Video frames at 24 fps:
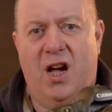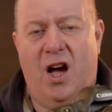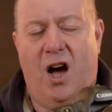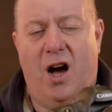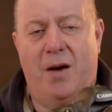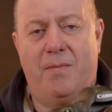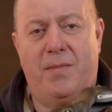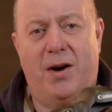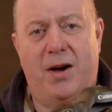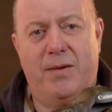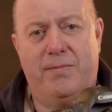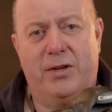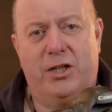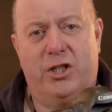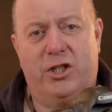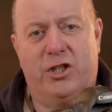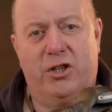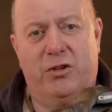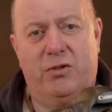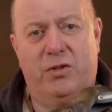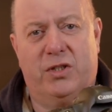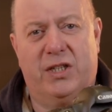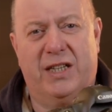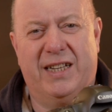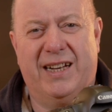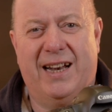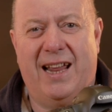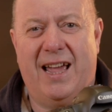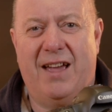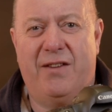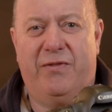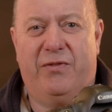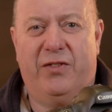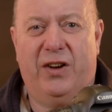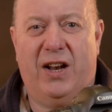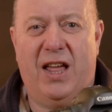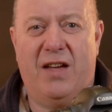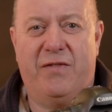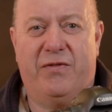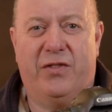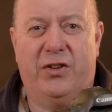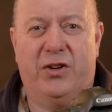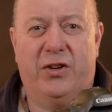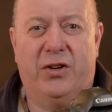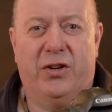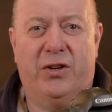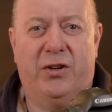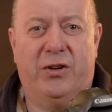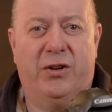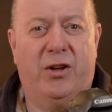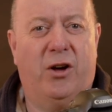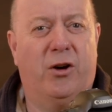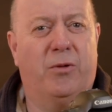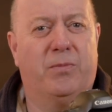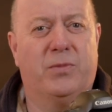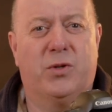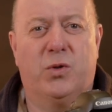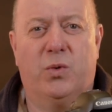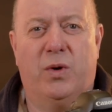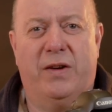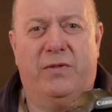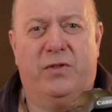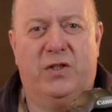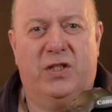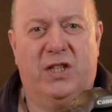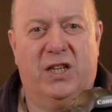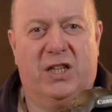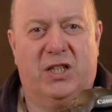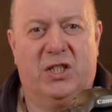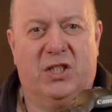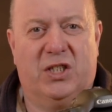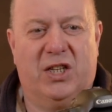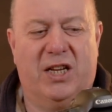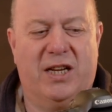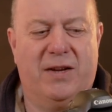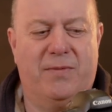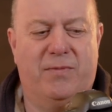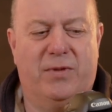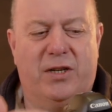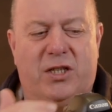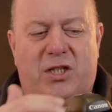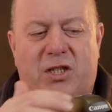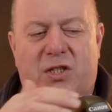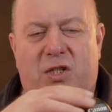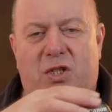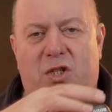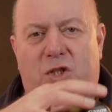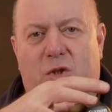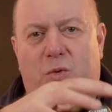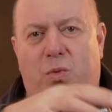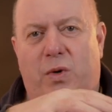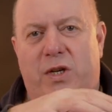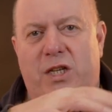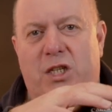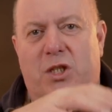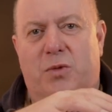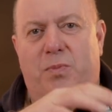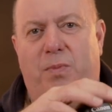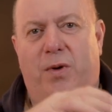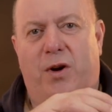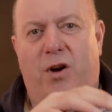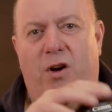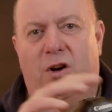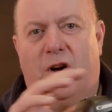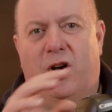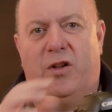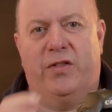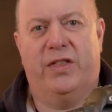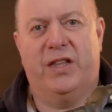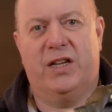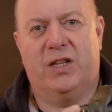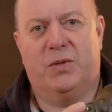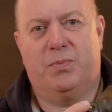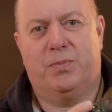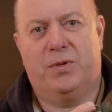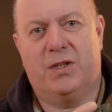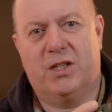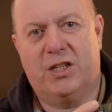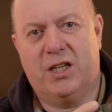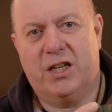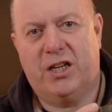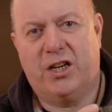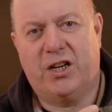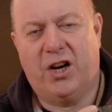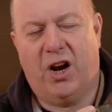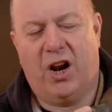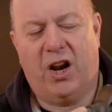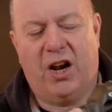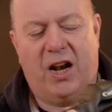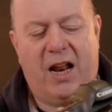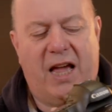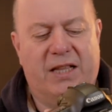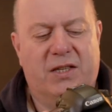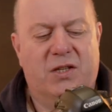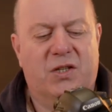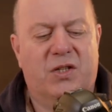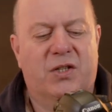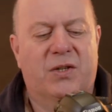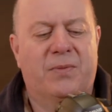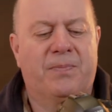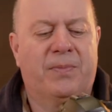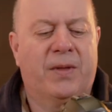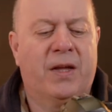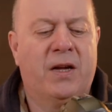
I might be shooting f11 up to f16, which is the sweet spot on this particular lens.